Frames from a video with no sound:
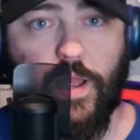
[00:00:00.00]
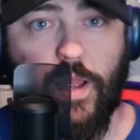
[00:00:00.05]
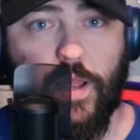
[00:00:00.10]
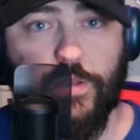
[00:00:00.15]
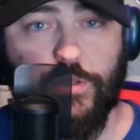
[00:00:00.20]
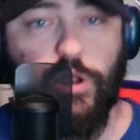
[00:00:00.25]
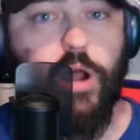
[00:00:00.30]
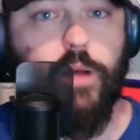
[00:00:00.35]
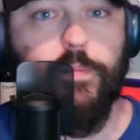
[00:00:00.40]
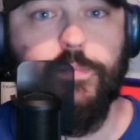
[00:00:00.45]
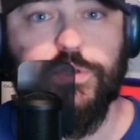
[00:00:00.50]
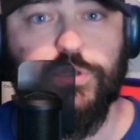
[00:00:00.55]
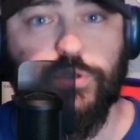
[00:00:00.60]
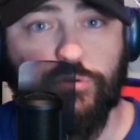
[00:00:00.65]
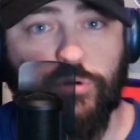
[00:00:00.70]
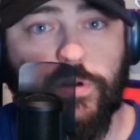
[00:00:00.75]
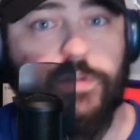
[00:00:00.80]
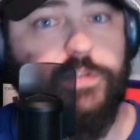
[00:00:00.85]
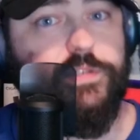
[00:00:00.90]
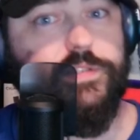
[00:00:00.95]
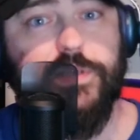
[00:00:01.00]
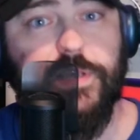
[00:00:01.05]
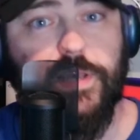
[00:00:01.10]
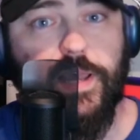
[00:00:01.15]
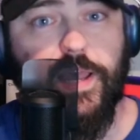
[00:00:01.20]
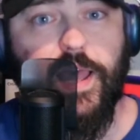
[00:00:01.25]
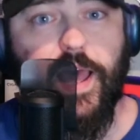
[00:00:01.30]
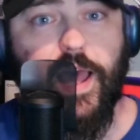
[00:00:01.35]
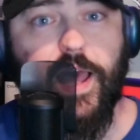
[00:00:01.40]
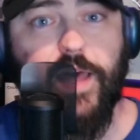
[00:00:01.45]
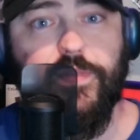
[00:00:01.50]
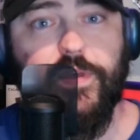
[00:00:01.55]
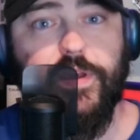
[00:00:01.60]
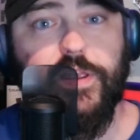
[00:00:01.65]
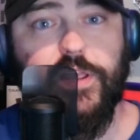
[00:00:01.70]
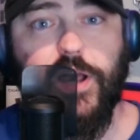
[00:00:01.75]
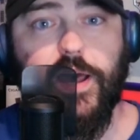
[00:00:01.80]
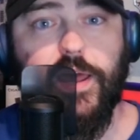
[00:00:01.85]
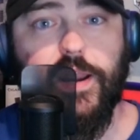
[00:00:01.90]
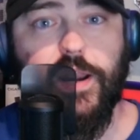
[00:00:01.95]
Thomas Crooks. And then
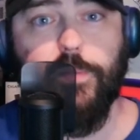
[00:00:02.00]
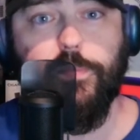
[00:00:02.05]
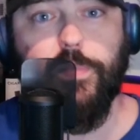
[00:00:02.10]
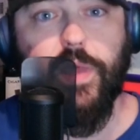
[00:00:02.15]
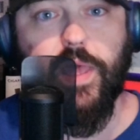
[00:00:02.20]
got up